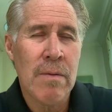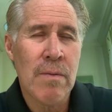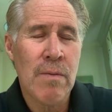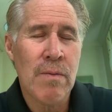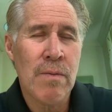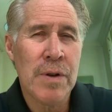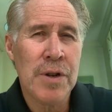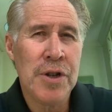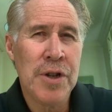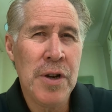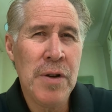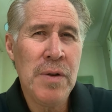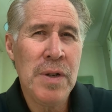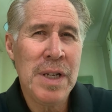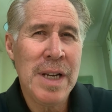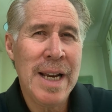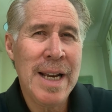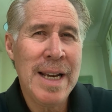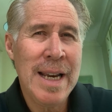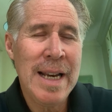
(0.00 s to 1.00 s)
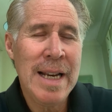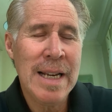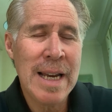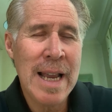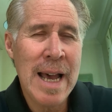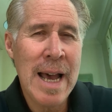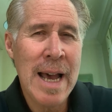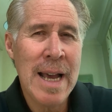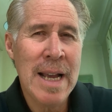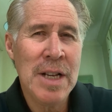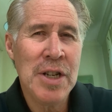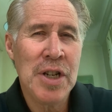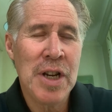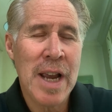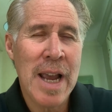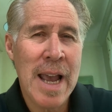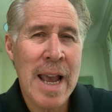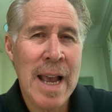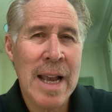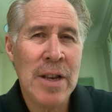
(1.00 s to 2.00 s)
Reduce any large
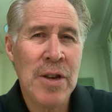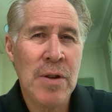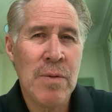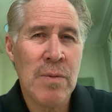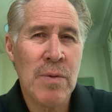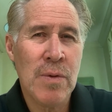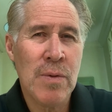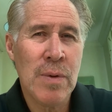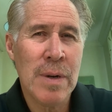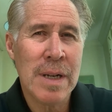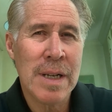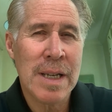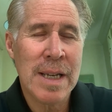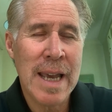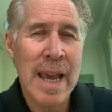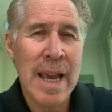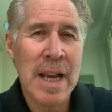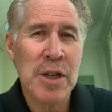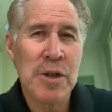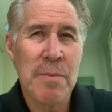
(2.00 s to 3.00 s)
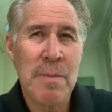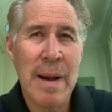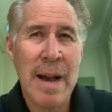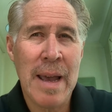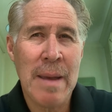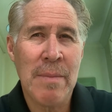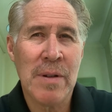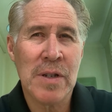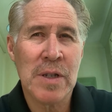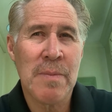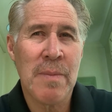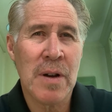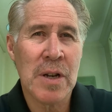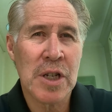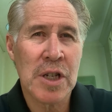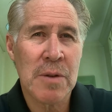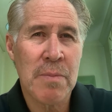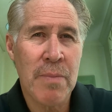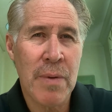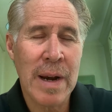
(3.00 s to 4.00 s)
annual cash payments by
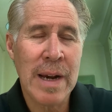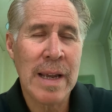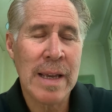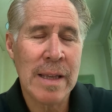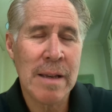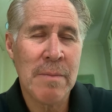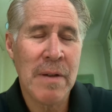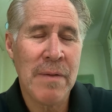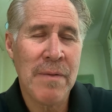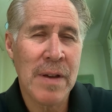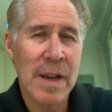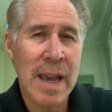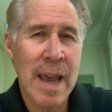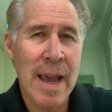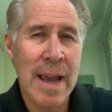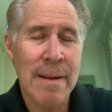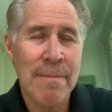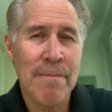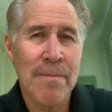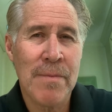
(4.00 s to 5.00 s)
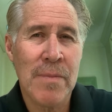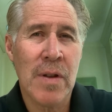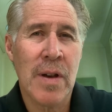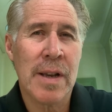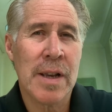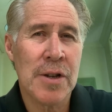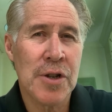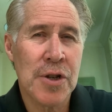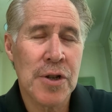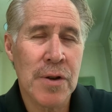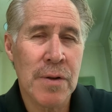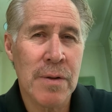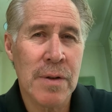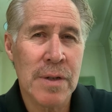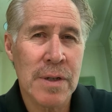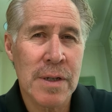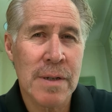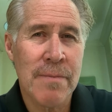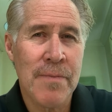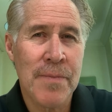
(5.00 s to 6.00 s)
spreading them if you can, like
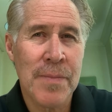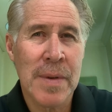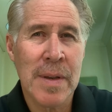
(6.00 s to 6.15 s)
insurance.